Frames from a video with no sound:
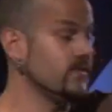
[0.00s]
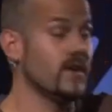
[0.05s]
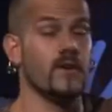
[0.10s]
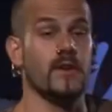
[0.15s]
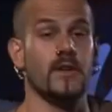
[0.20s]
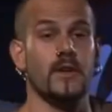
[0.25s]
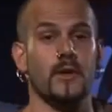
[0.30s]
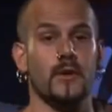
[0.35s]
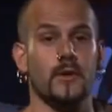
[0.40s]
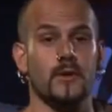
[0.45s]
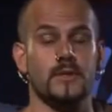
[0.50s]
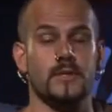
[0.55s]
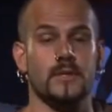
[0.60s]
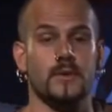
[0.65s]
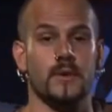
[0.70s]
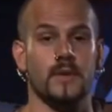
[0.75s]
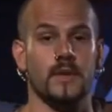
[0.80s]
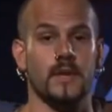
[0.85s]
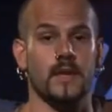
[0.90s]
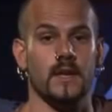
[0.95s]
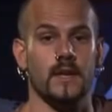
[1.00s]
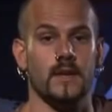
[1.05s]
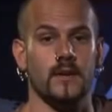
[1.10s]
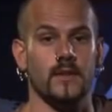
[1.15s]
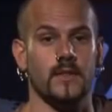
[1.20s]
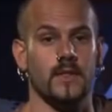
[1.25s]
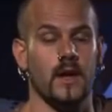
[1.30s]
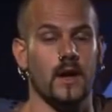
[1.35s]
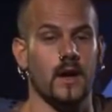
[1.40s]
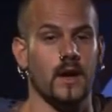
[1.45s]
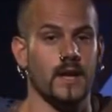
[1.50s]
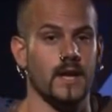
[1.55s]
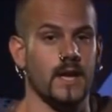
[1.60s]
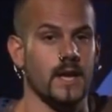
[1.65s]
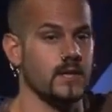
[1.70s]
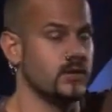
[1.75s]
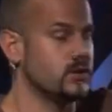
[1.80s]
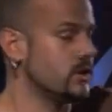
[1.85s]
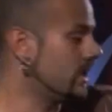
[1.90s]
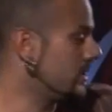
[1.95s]
very good also on the high
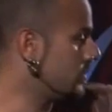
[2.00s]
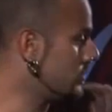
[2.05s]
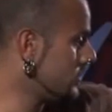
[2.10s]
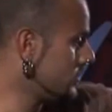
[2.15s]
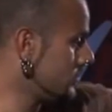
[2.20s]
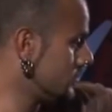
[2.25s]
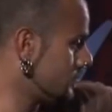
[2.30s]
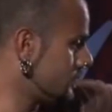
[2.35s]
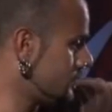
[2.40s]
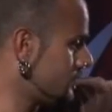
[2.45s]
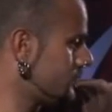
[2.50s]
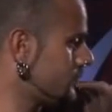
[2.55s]
gain channels.